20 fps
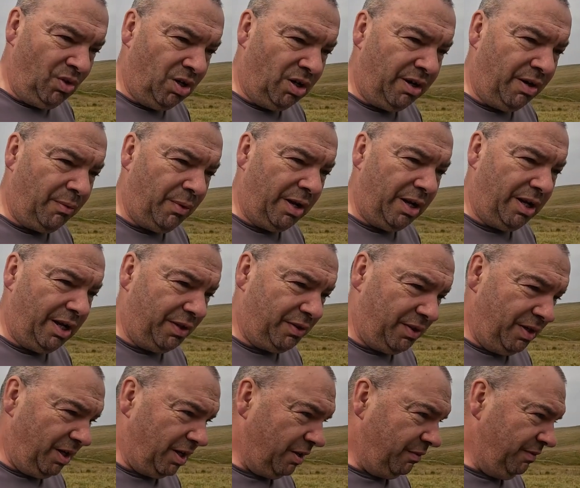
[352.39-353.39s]
all right well i
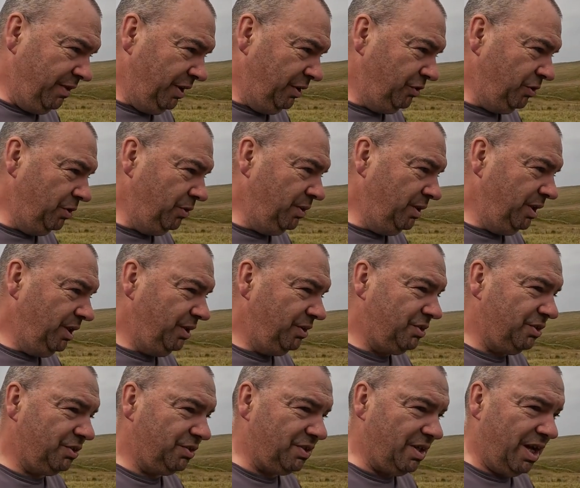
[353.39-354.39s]
think i really do need
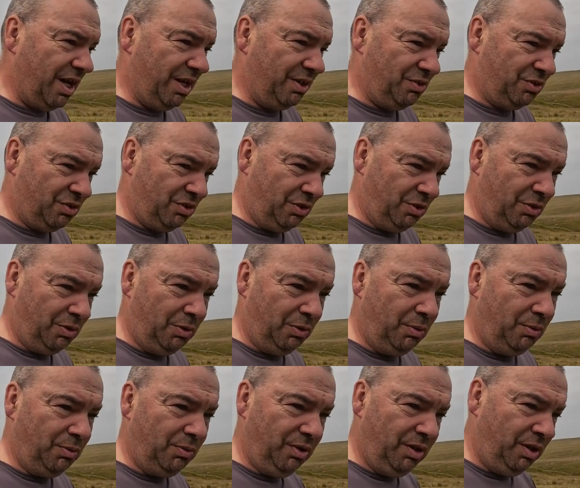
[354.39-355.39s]
to start
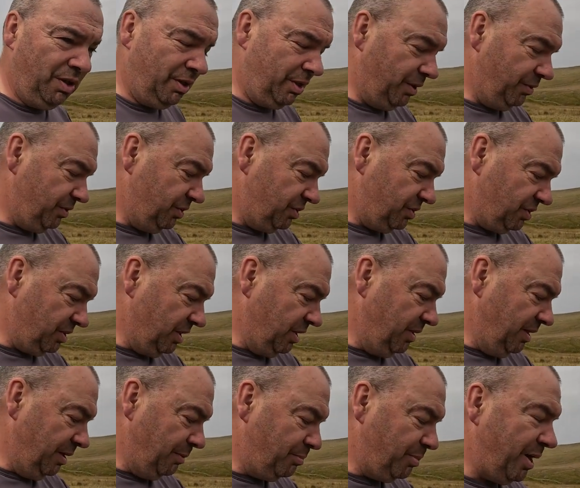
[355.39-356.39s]
to you know just
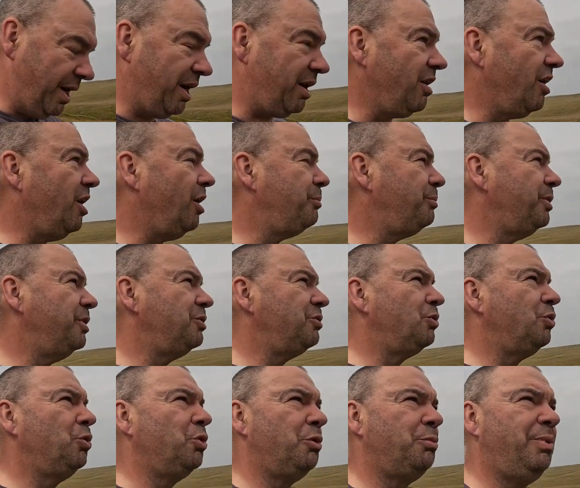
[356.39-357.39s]
slowly pack up it's
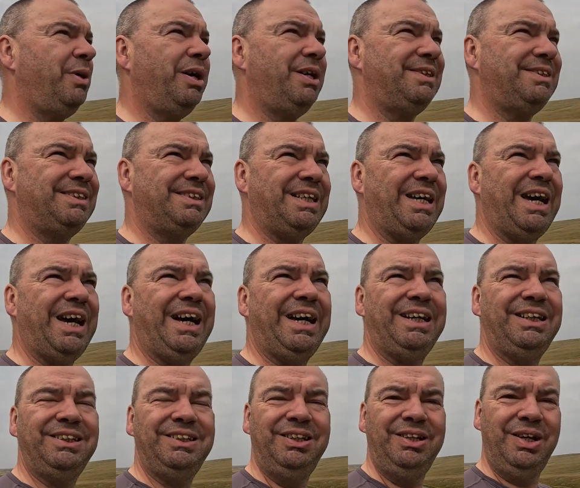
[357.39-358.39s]
quarter past
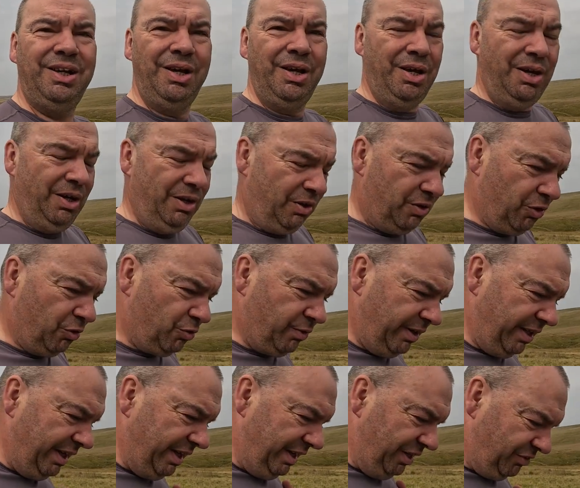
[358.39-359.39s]
10 could
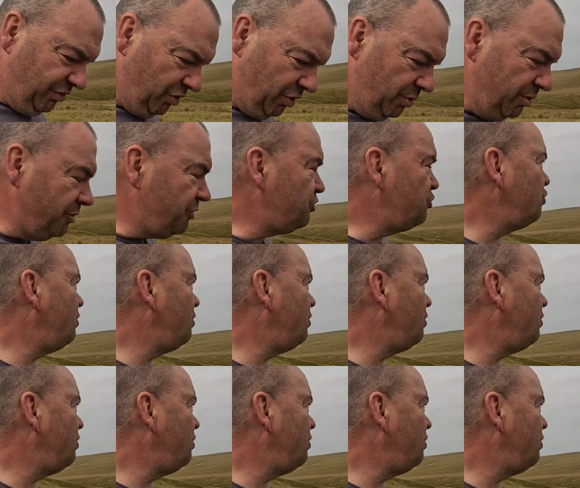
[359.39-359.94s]
really do with